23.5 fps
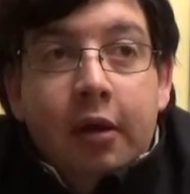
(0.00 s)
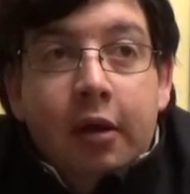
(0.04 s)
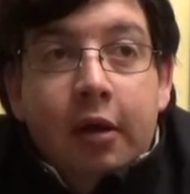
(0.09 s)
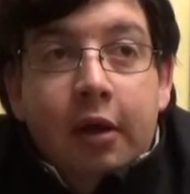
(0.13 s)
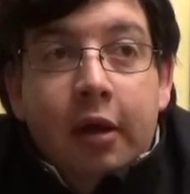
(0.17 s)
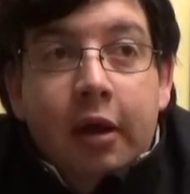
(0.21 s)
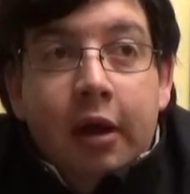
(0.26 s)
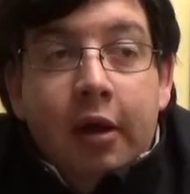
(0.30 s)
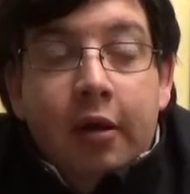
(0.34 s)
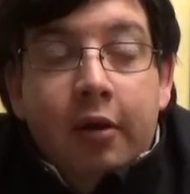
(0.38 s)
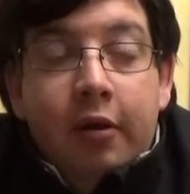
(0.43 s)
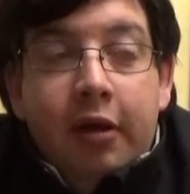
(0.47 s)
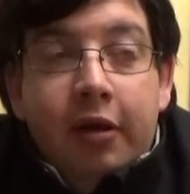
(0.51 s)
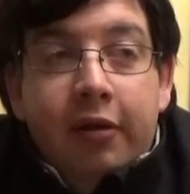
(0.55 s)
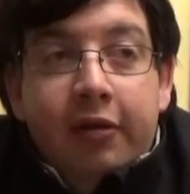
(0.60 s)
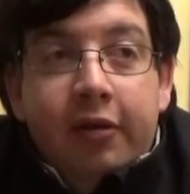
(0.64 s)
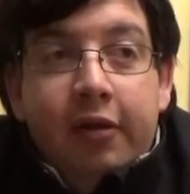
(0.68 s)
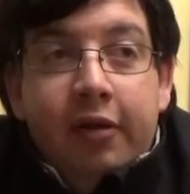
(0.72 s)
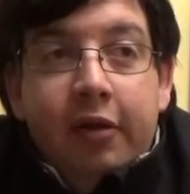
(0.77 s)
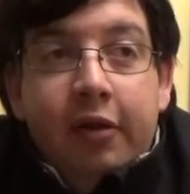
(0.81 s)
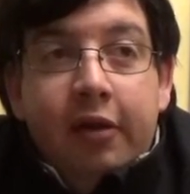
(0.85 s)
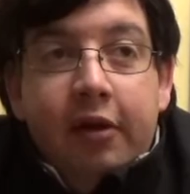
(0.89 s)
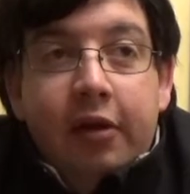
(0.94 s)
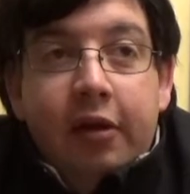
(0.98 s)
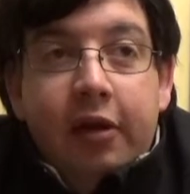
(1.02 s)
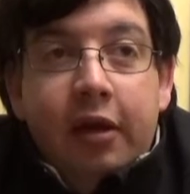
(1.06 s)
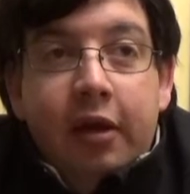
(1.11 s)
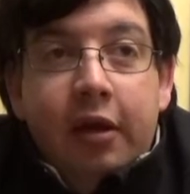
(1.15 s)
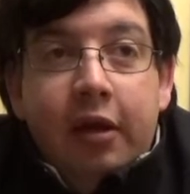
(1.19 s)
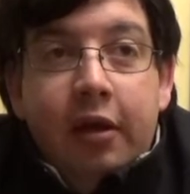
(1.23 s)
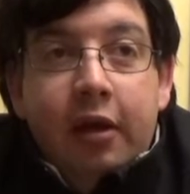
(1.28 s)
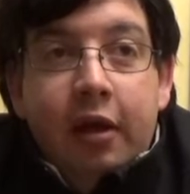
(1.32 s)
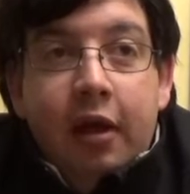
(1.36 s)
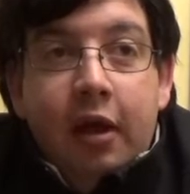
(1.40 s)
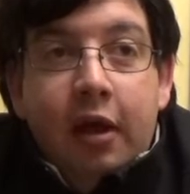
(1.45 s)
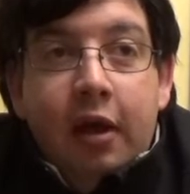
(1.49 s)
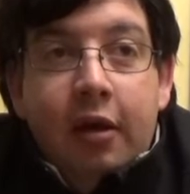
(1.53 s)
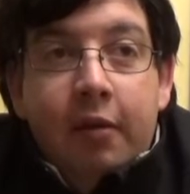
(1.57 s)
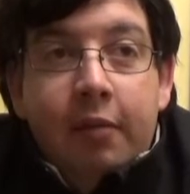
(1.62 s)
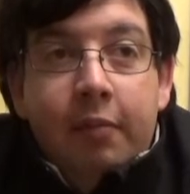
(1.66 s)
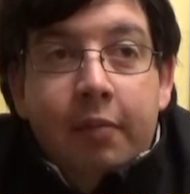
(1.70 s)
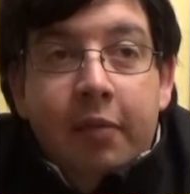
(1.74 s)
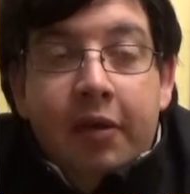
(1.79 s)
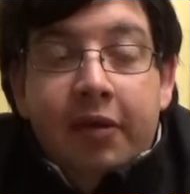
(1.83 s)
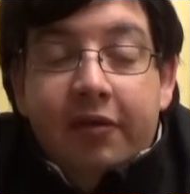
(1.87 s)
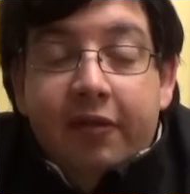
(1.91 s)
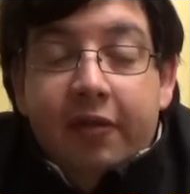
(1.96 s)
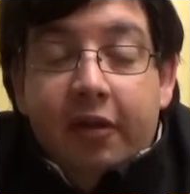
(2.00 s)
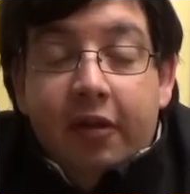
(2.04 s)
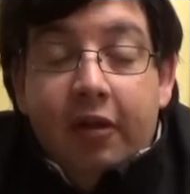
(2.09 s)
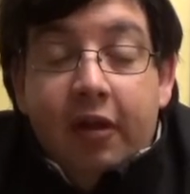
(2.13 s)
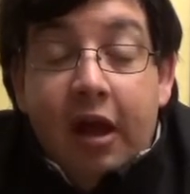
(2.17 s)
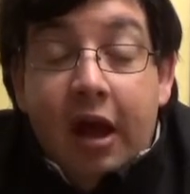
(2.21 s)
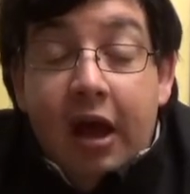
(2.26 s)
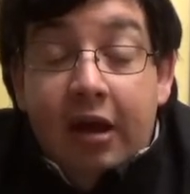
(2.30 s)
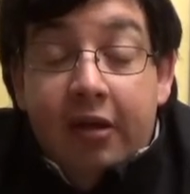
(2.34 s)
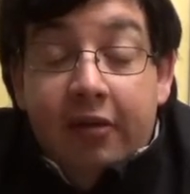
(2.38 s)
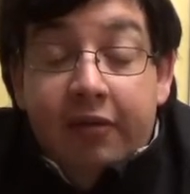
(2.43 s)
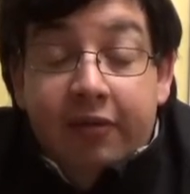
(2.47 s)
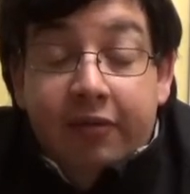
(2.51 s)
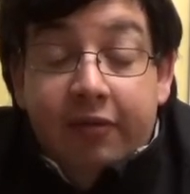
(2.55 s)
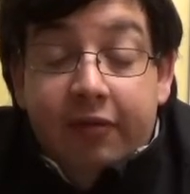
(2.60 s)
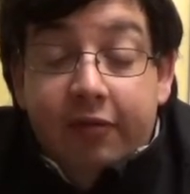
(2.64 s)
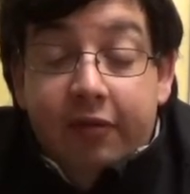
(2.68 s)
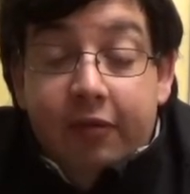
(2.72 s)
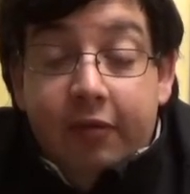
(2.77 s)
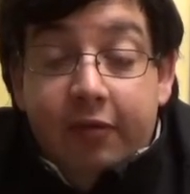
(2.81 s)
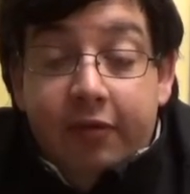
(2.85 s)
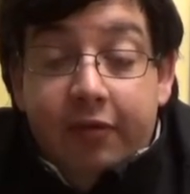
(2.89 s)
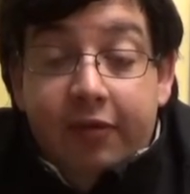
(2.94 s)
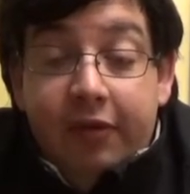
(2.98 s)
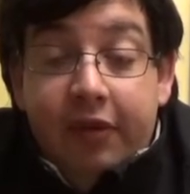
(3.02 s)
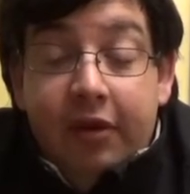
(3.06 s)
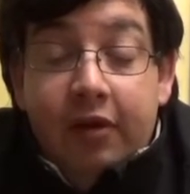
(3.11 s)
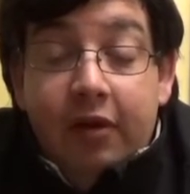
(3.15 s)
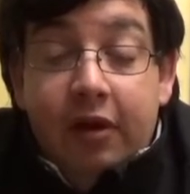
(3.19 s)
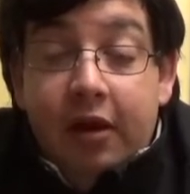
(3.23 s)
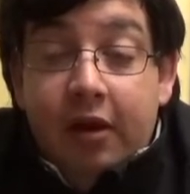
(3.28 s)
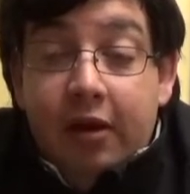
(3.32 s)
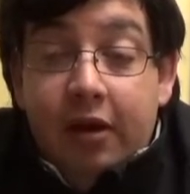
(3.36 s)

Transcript: he's clearly missed a lot of field.